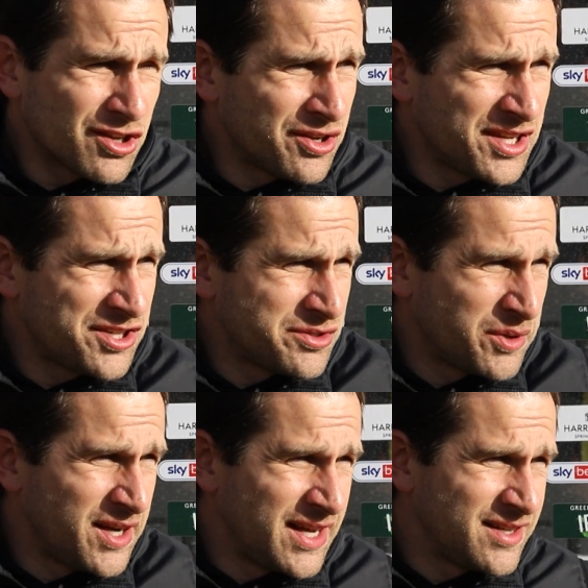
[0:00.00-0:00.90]
Conditions
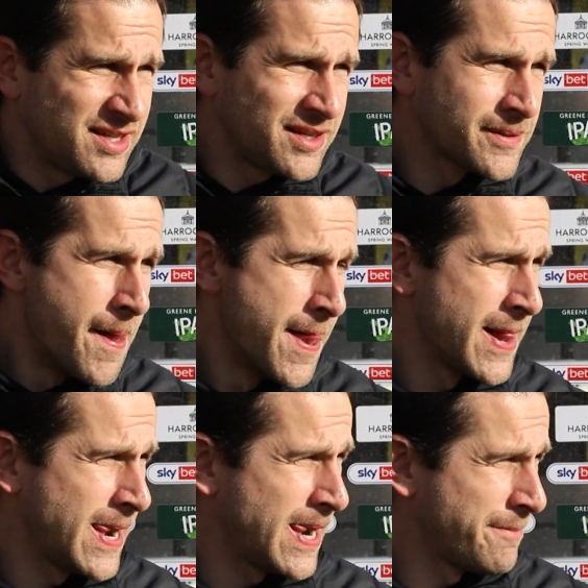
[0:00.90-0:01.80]
weren't easy.
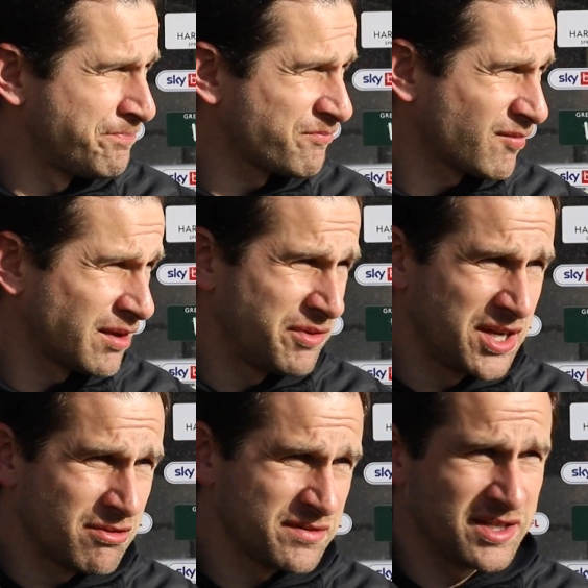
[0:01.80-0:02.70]
We
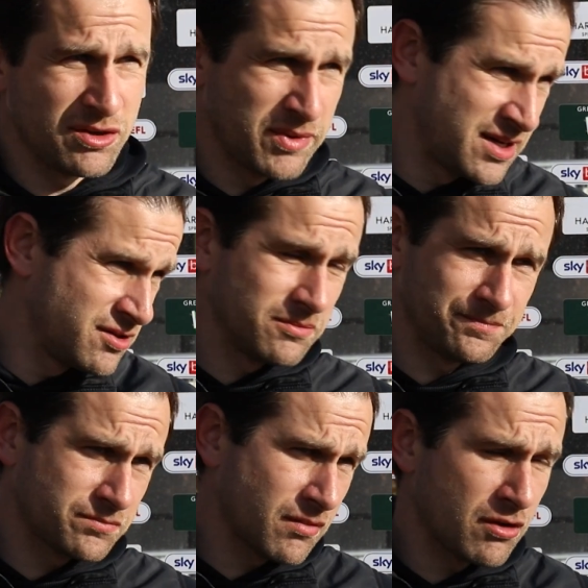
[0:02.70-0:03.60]
knew obviously the wind
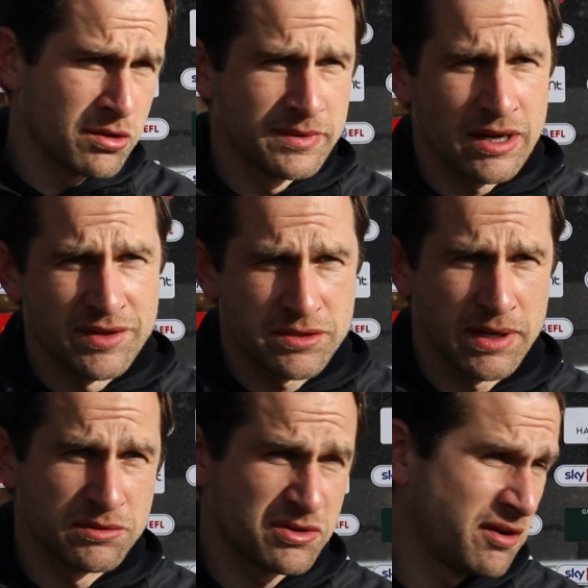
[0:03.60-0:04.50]
coming down this
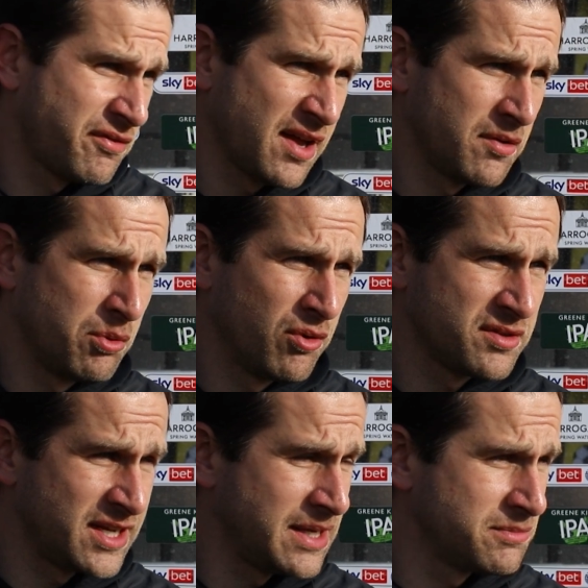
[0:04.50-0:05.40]
way was going to favour
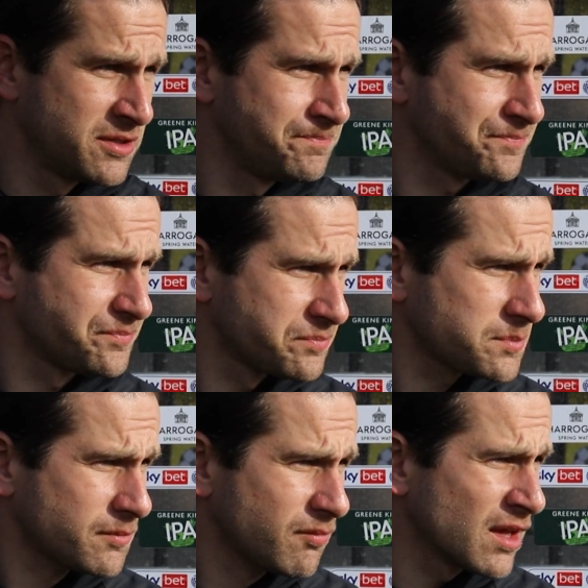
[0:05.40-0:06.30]
both teams. And
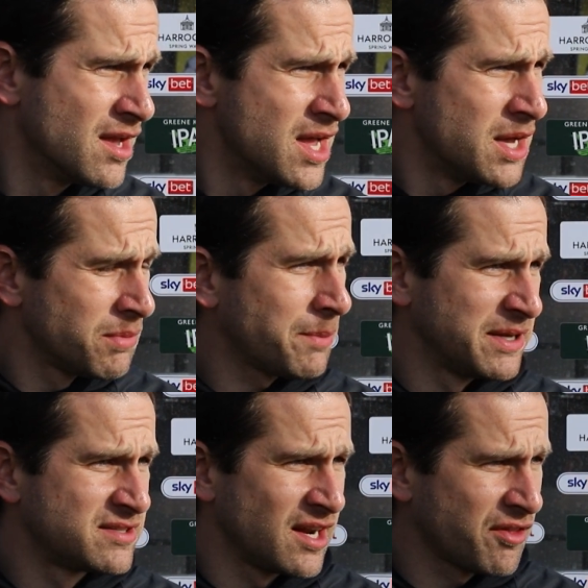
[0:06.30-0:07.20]
but that
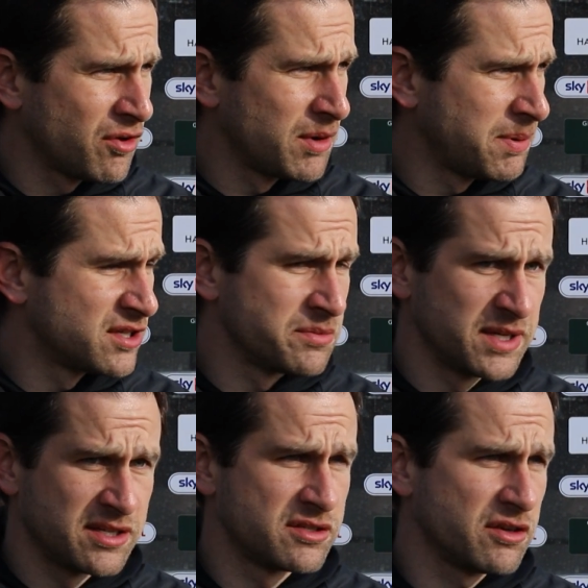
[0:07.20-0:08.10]
being said, I thought we played some
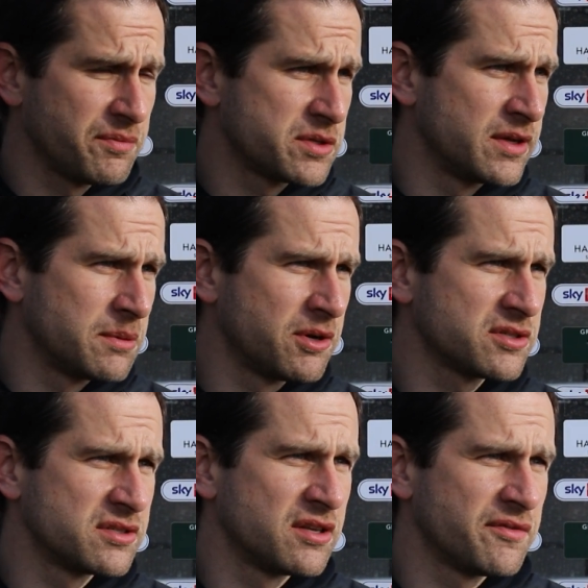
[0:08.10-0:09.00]
decent stuff between the
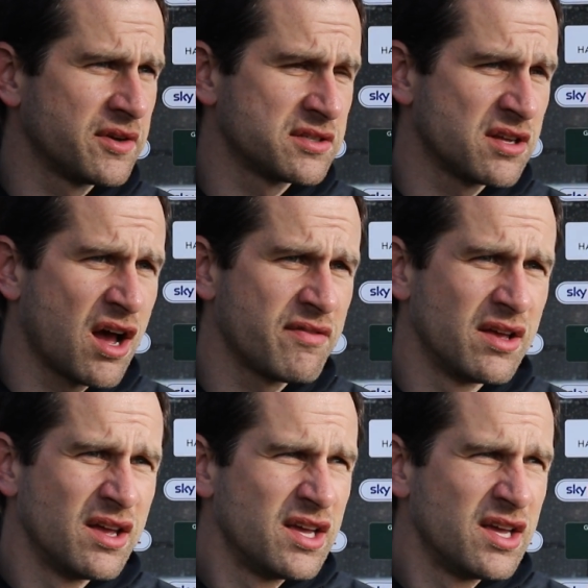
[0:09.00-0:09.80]
boxes in the first half.